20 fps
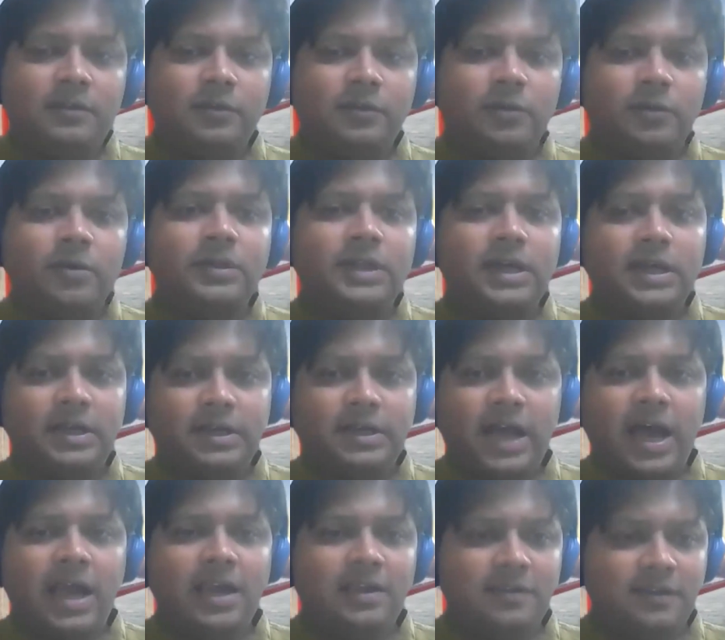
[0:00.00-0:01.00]
So the
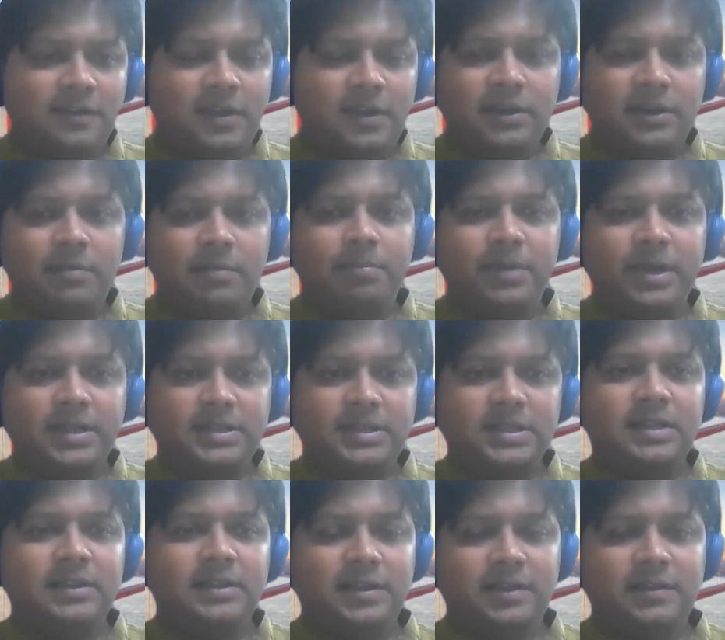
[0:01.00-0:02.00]
rise in
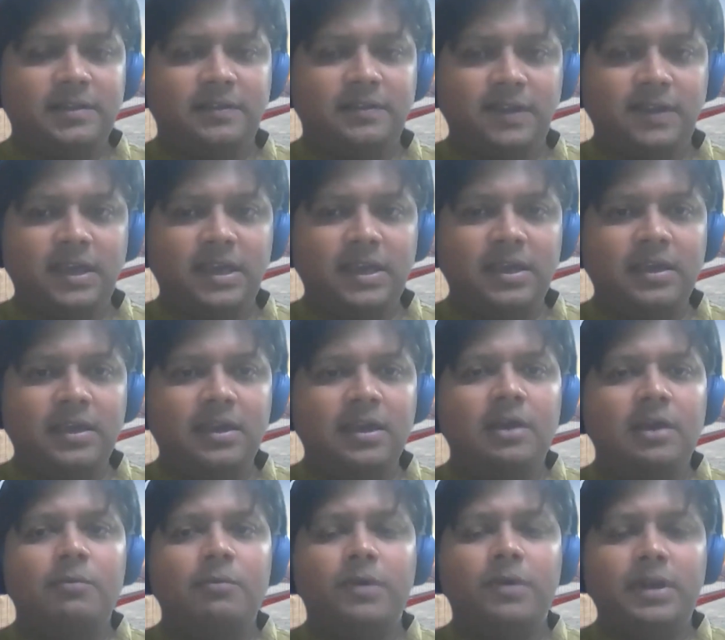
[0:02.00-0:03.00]
temperature in the sea
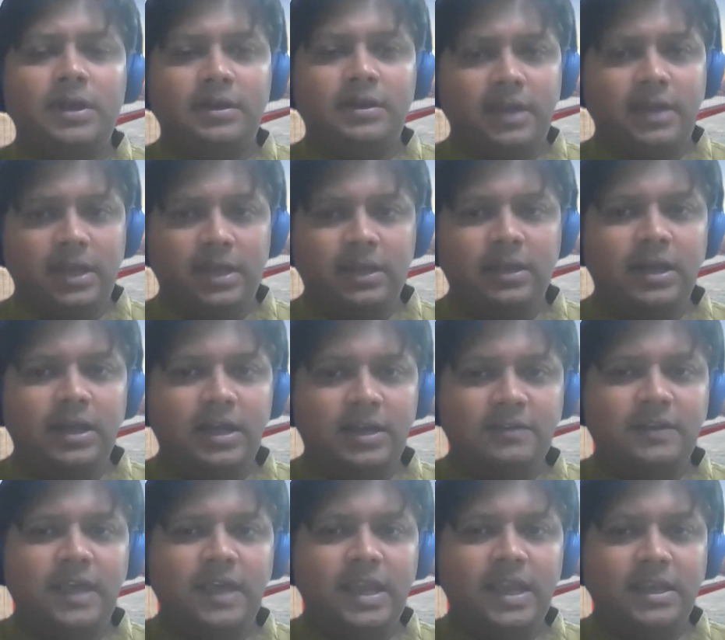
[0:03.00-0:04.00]
will
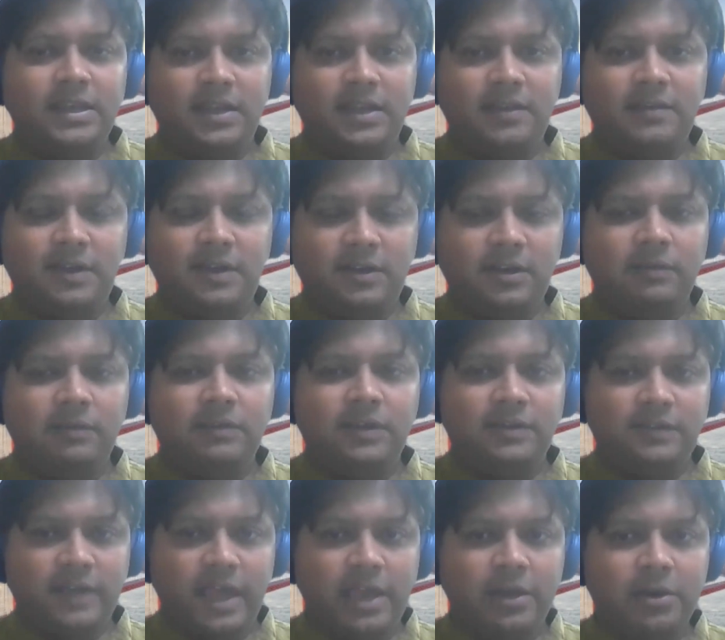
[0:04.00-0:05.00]
increase the intensity of
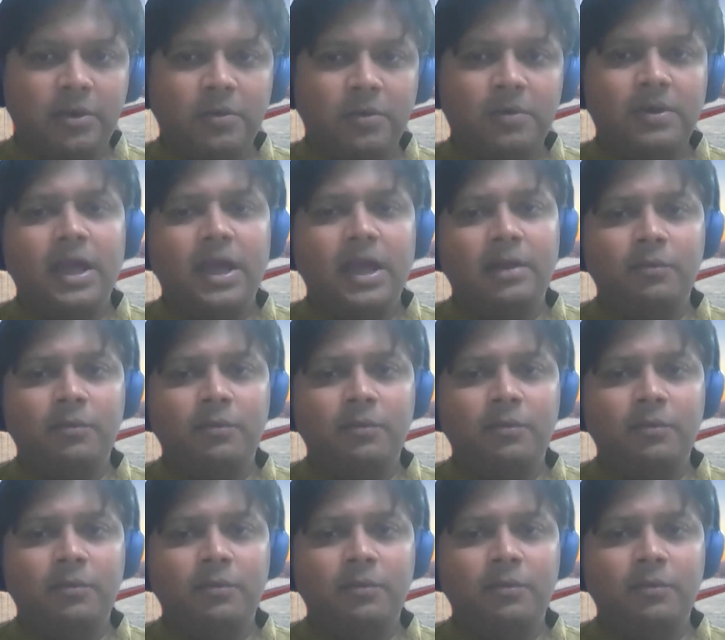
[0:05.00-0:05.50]
the cyclone,